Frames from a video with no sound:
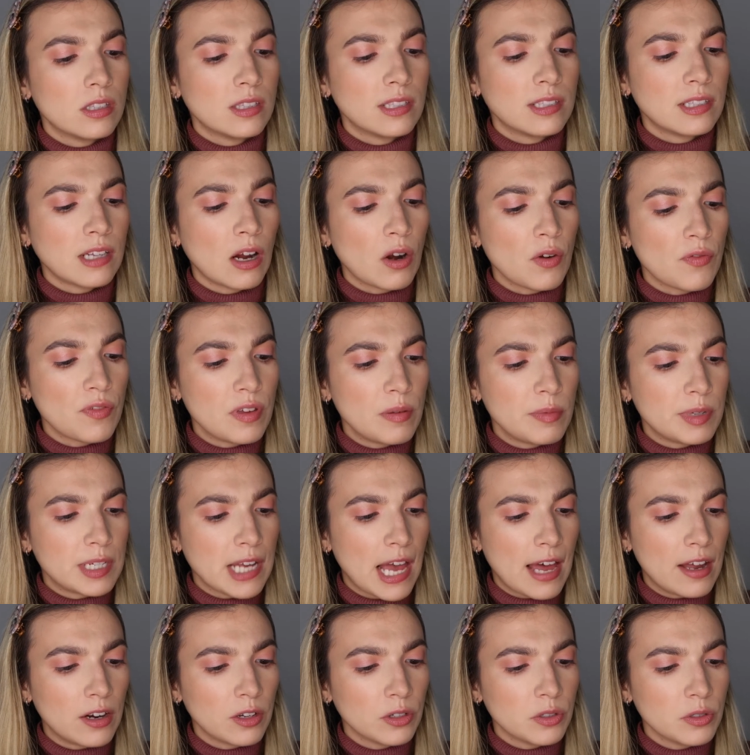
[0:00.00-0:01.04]
Seraphine
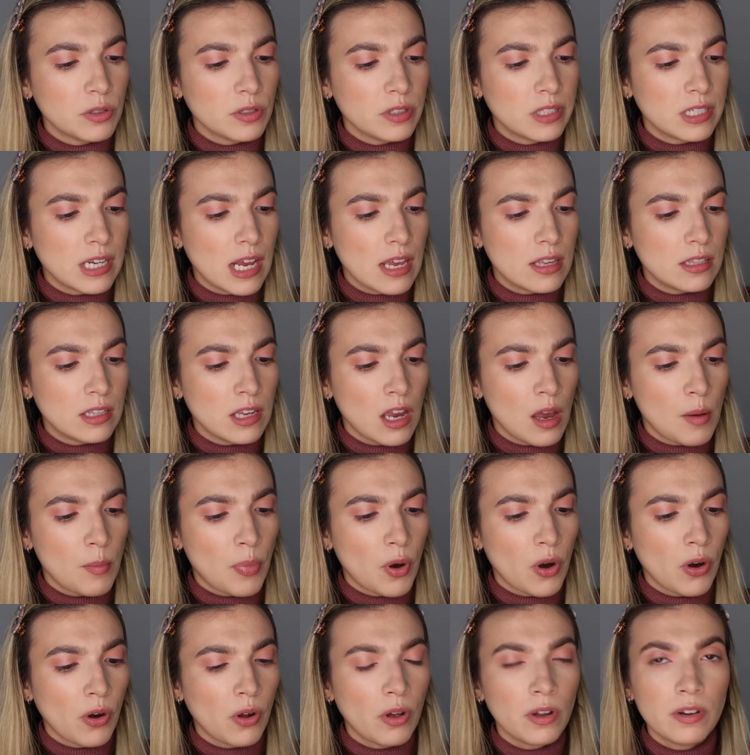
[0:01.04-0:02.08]
Botanicals Daisy and
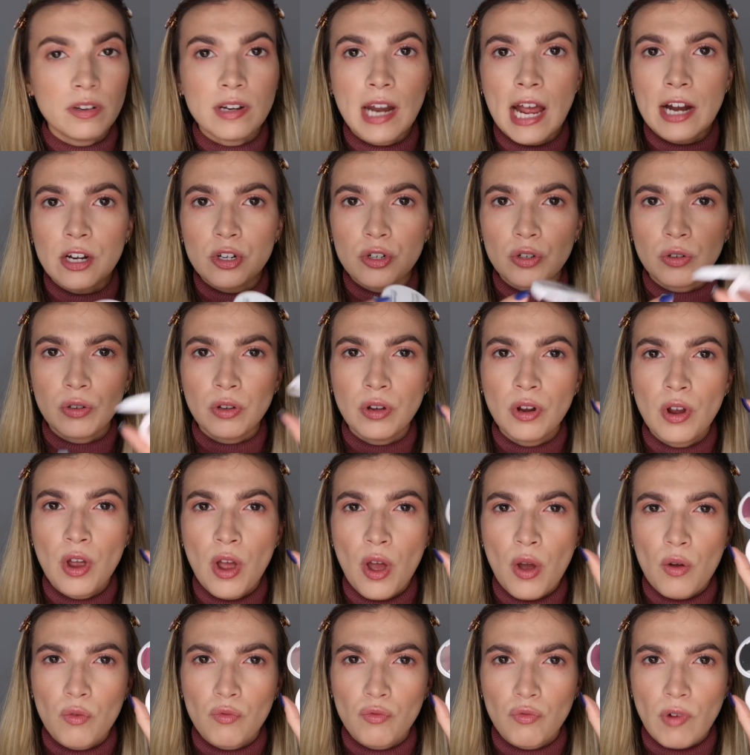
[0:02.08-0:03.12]
Pearl Natural
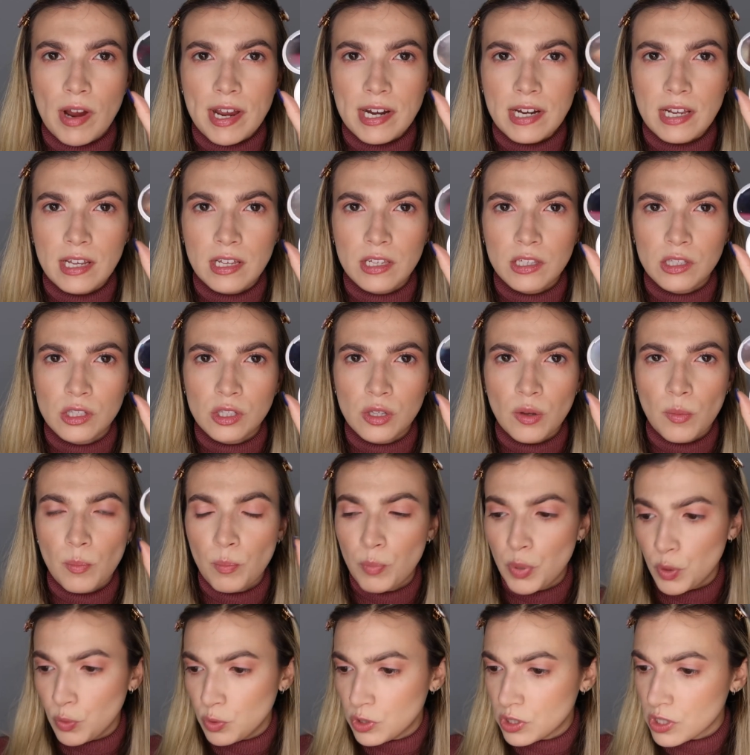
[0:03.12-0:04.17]
Radiance
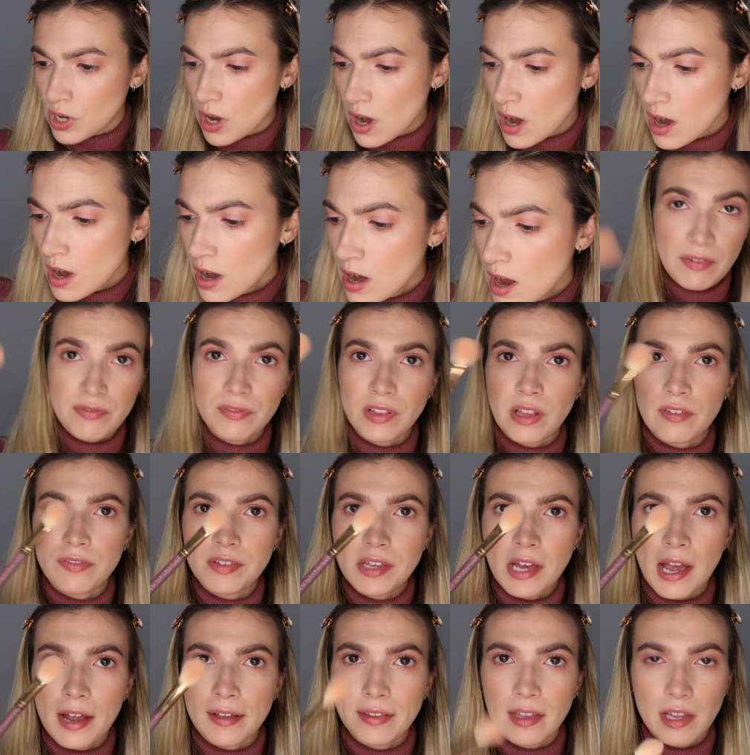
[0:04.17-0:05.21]
Booster. My
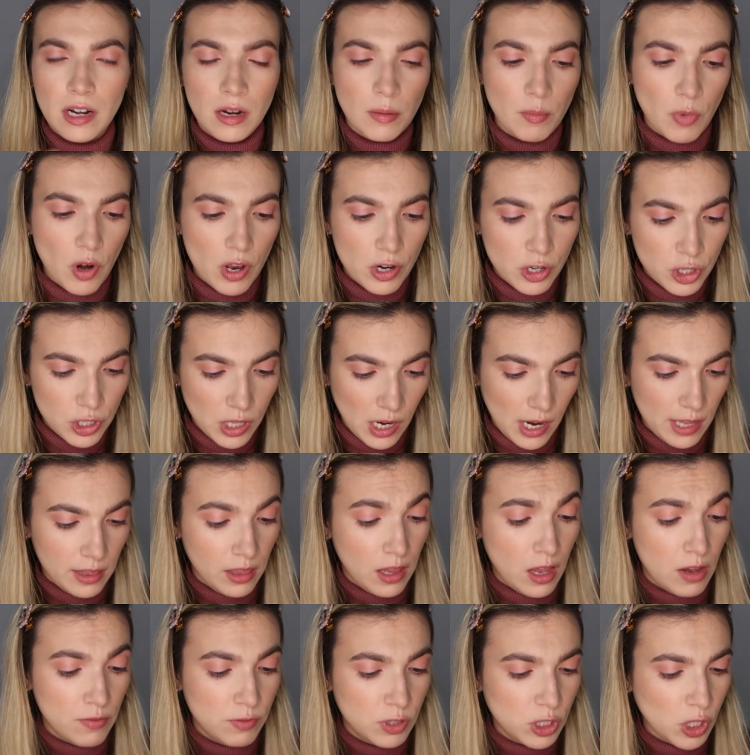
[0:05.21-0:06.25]
fluffy highlighting brush that I
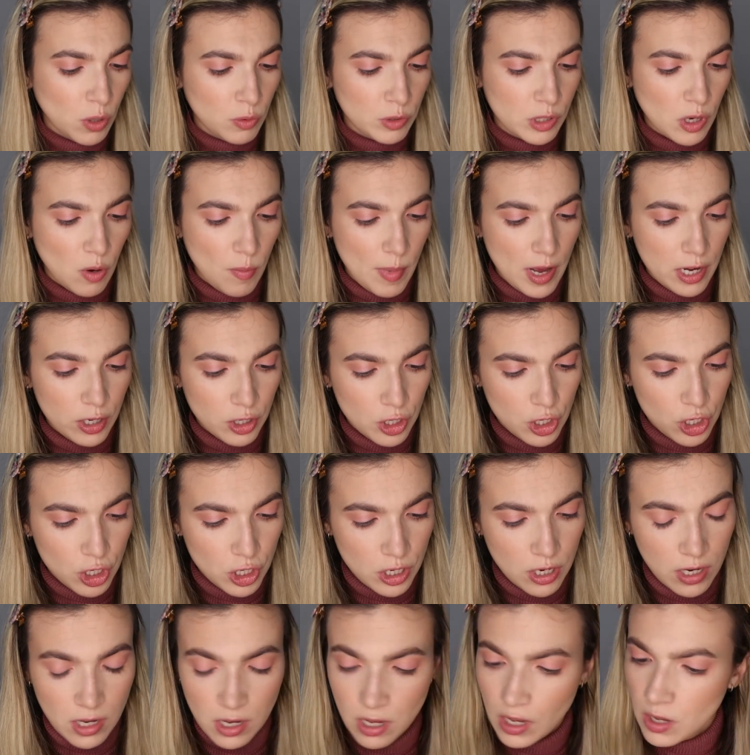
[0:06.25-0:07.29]
love so, so
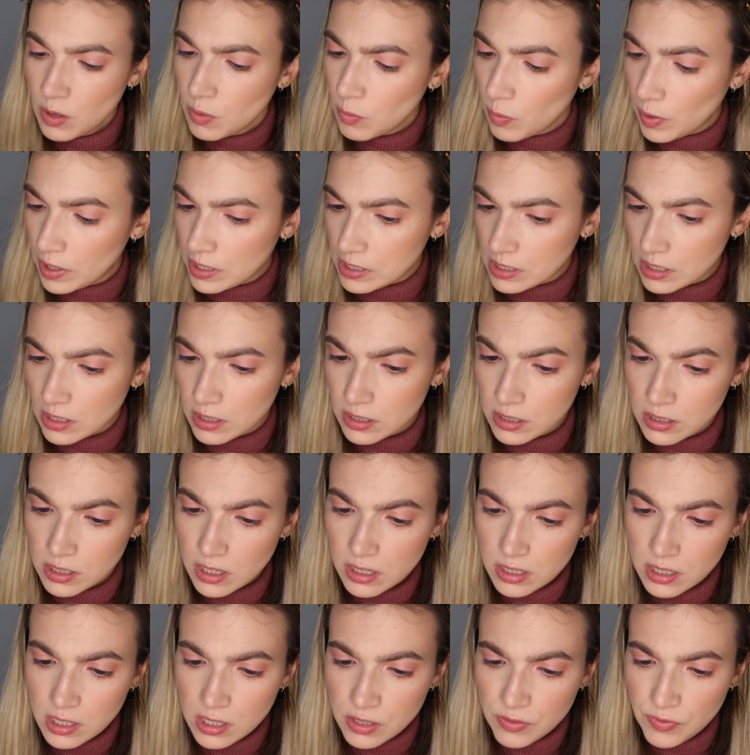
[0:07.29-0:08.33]
much. What is this?
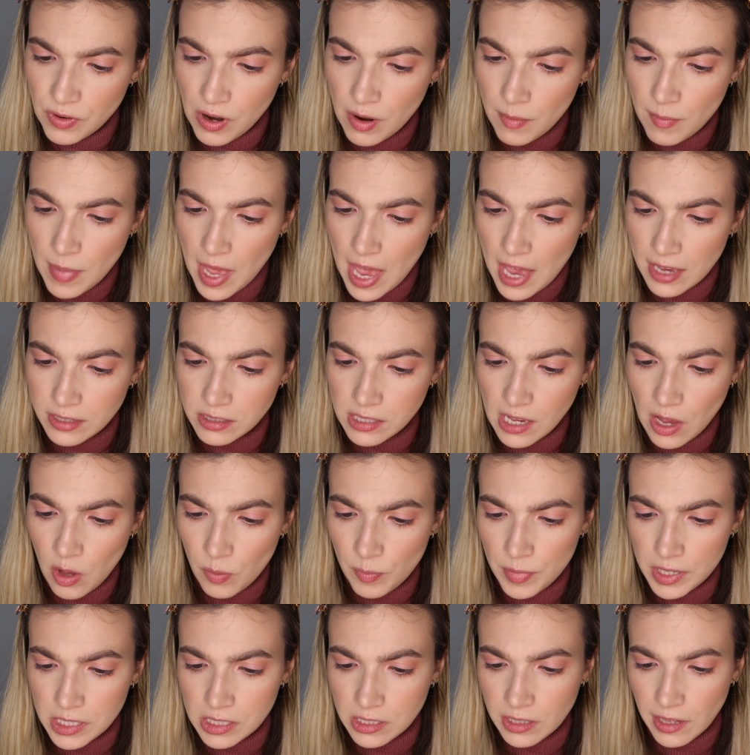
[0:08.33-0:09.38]
This is from SL
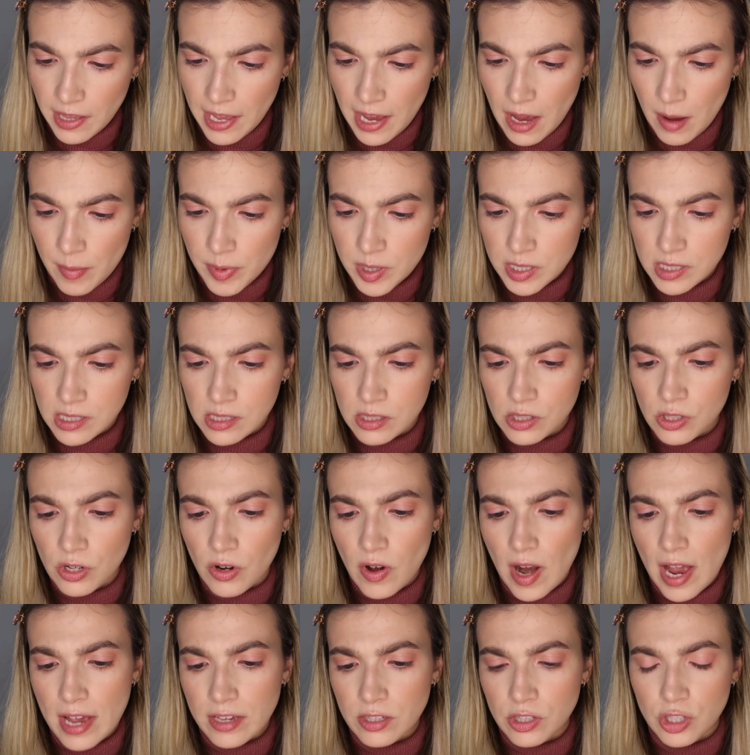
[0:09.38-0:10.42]
Miss Glam. This is
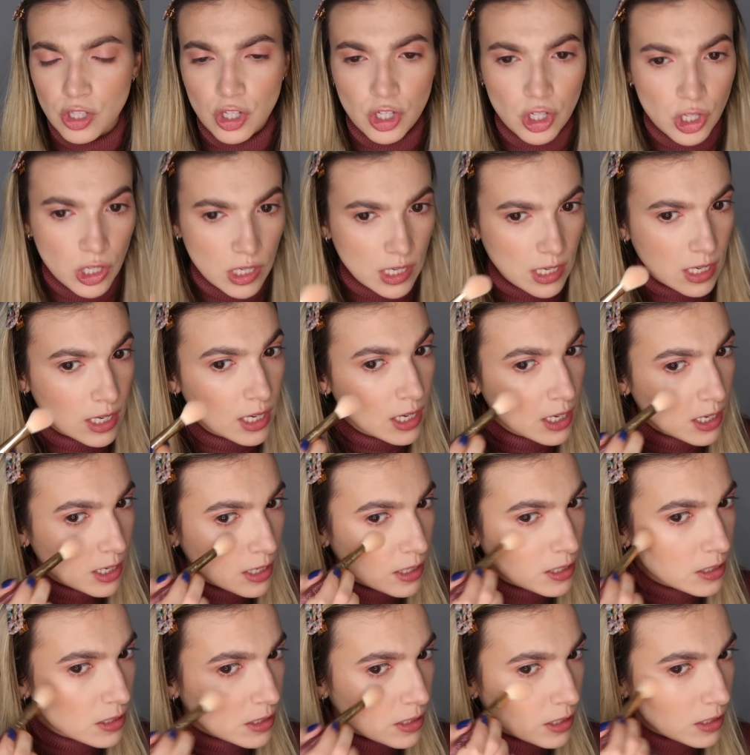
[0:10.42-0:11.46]
their
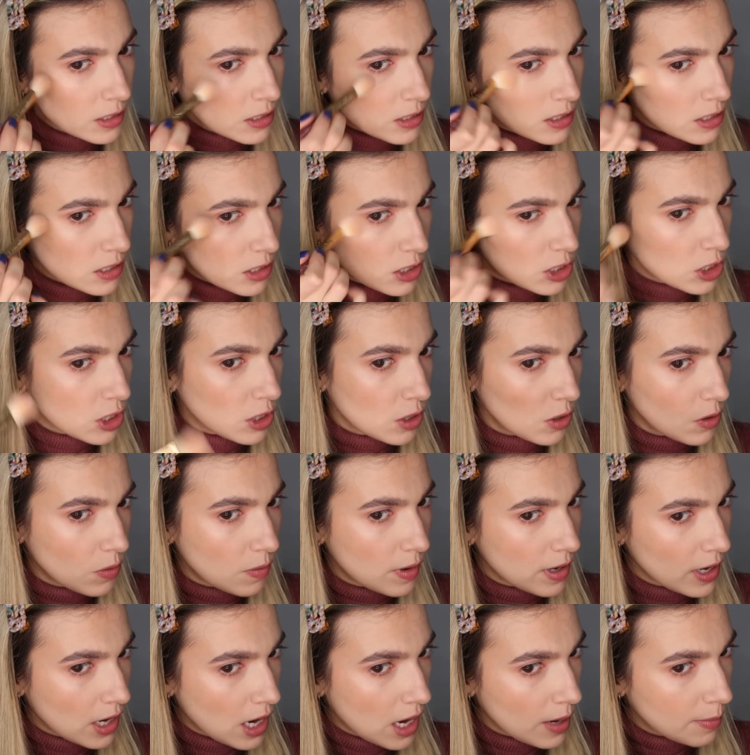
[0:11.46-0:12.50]
SG62.
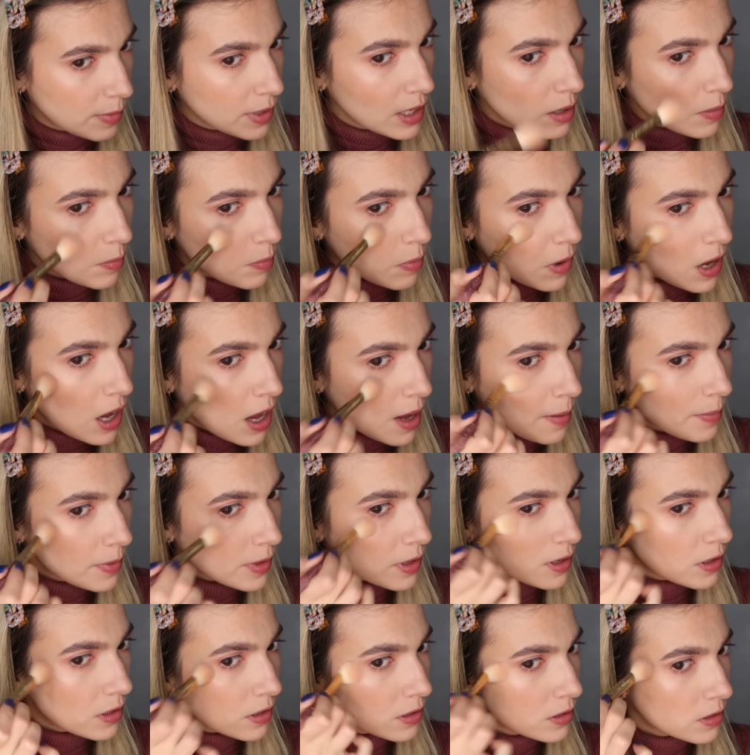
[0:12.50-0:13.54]
And I'm gonna pop
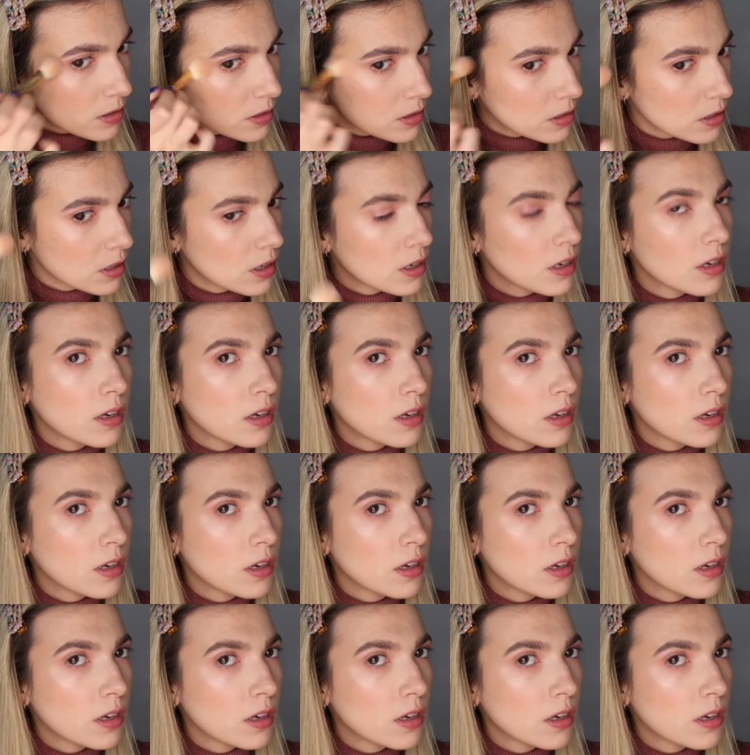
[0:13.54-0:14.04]
this